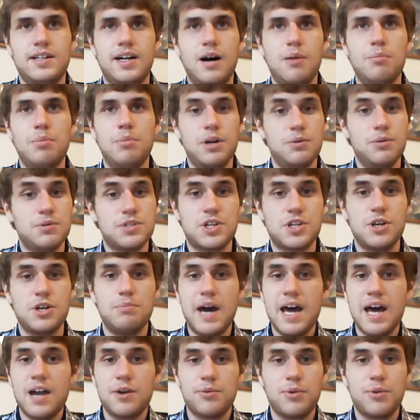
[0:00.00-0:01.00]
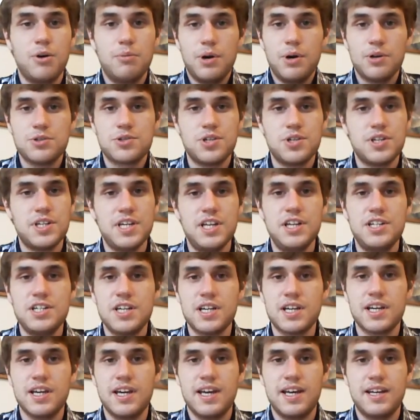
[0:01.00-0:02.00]
But it was a good battle. We were both
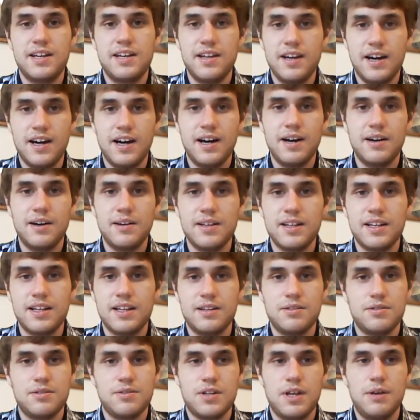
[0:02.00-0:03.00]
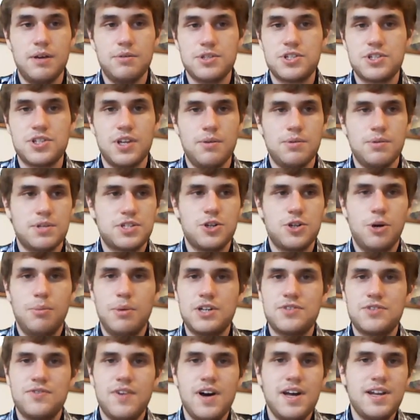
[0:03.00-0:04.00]
strategic, and it was so
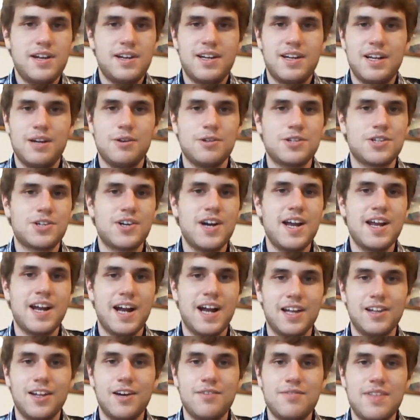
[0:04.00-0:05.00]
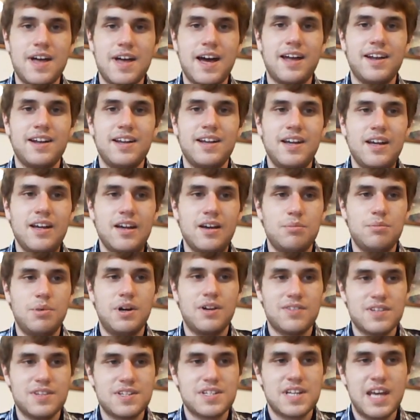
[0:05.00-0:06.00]
much fun. It was great. I love that. But
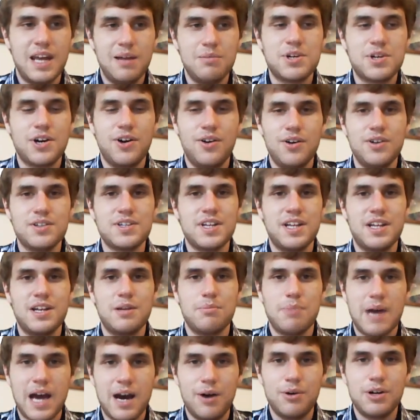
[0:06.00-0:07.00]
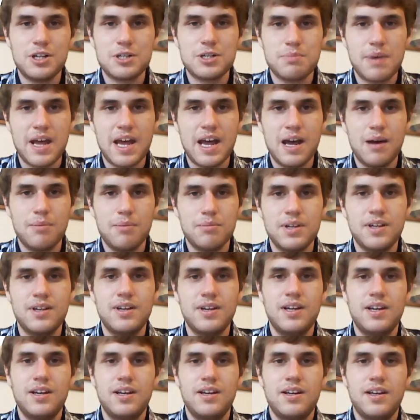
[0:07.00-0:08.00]
if this game turns into power spam
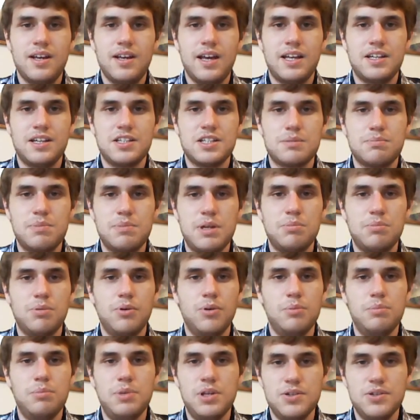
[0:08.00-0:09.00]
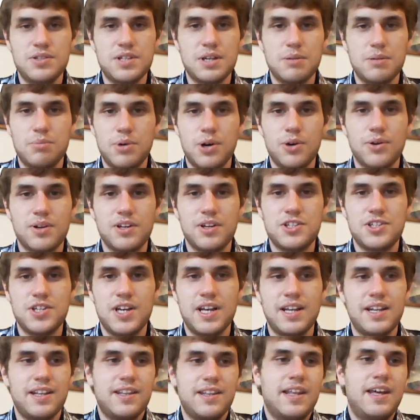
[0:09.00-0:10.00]
and just people abusing broken
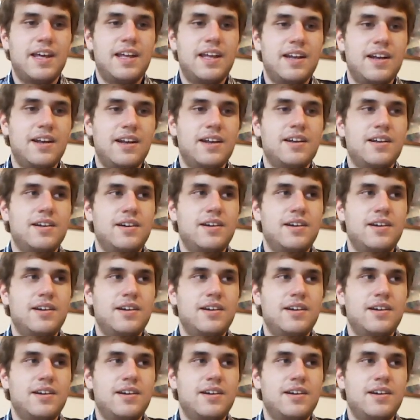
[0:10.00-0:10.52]
shit, then